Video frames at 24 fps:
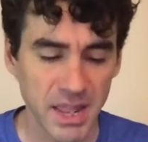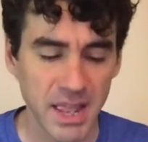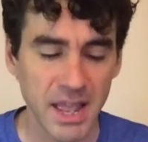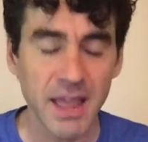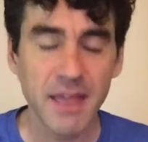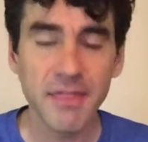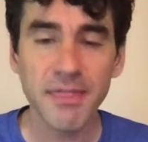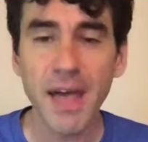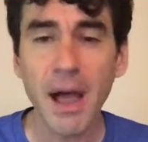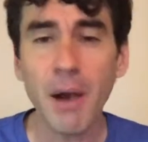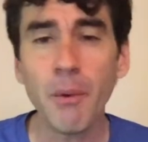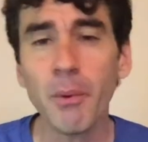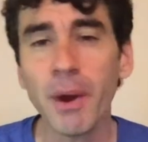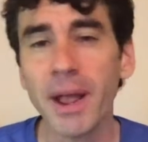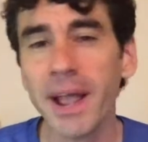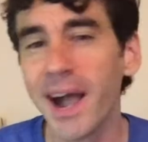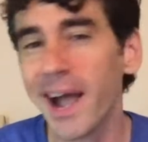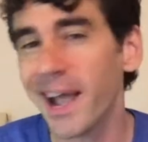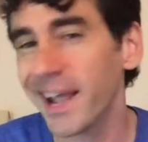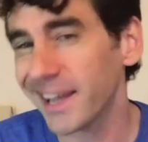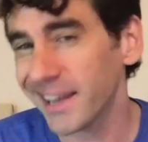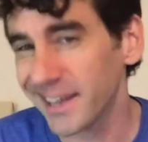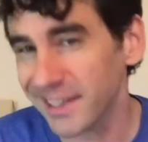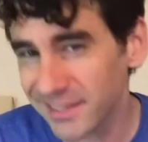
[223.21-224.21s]
That way I
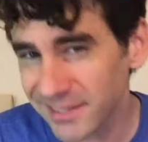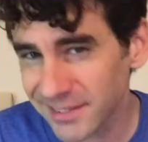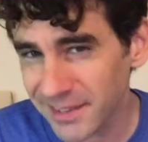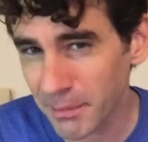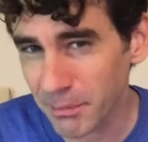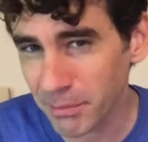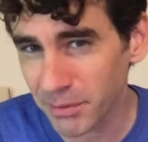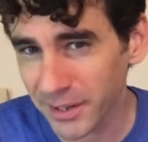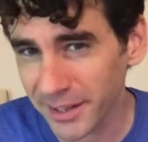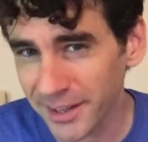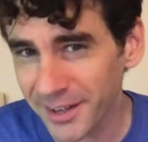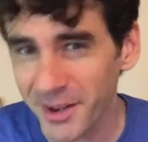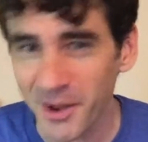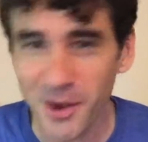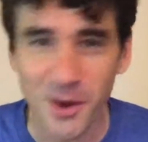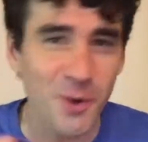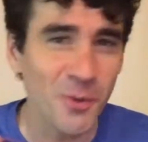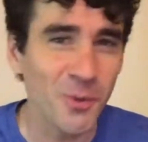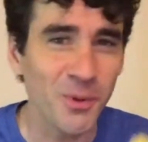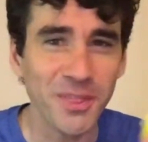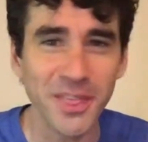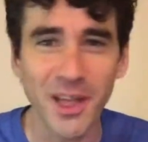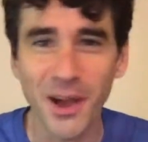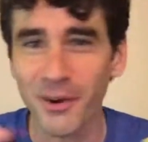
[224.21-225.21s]
can assemble it
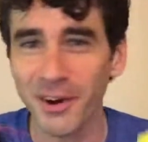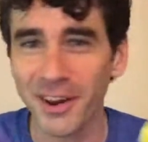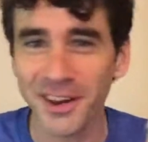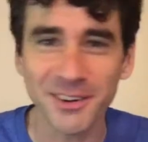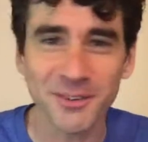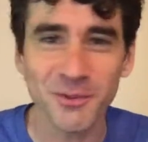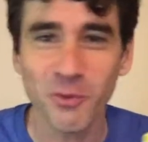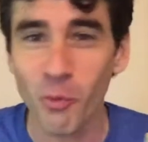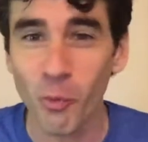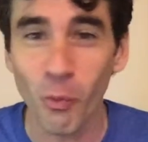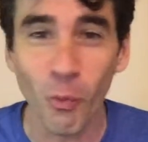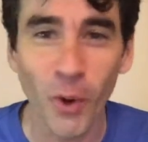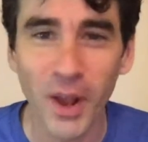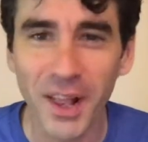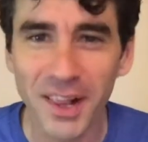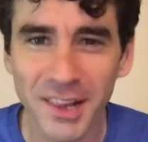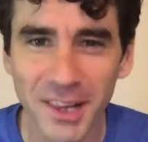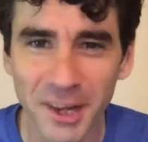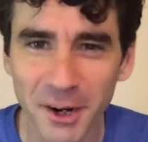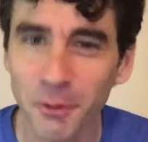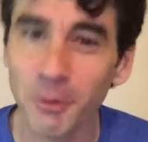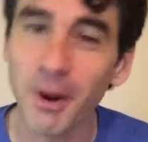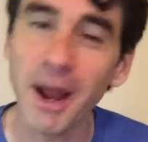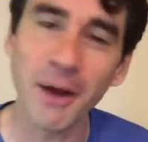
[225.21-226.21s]
without it wiggling
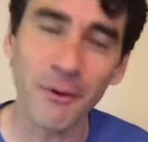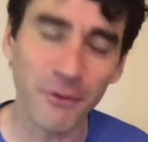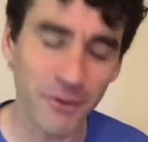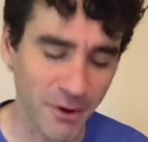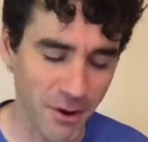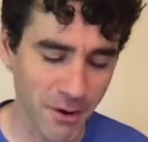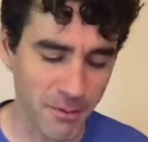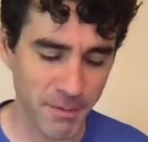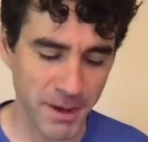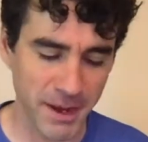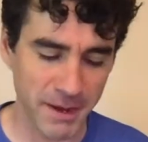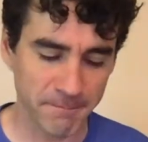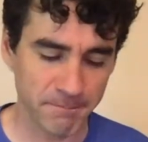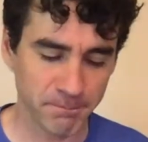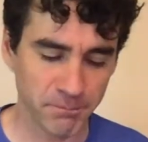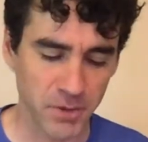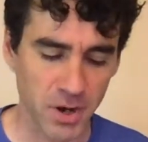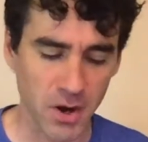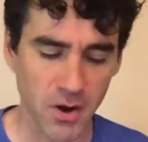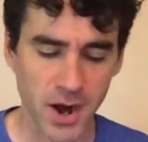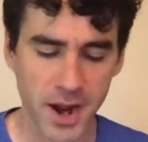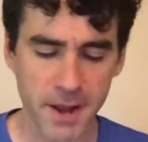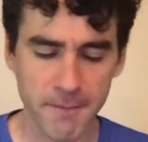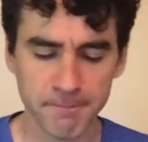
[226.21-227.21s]
around on me. All
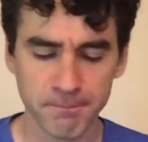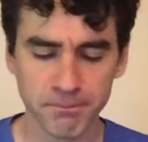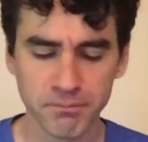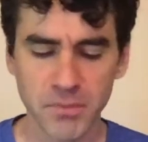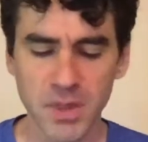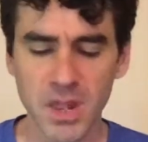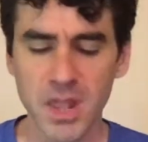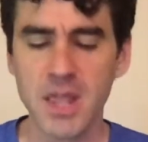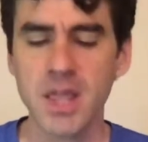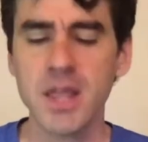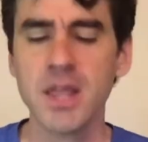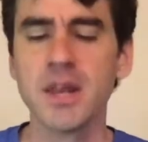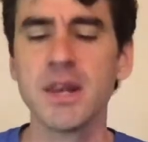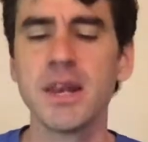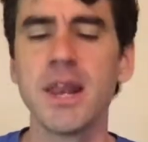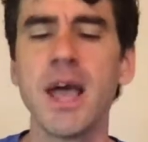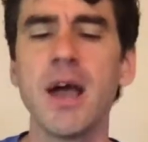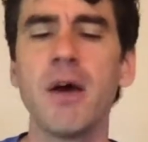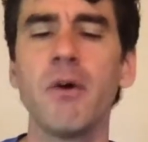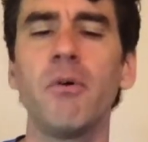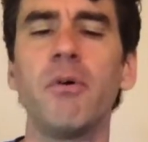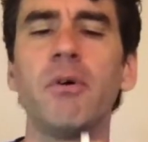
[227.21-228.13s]
right. Now,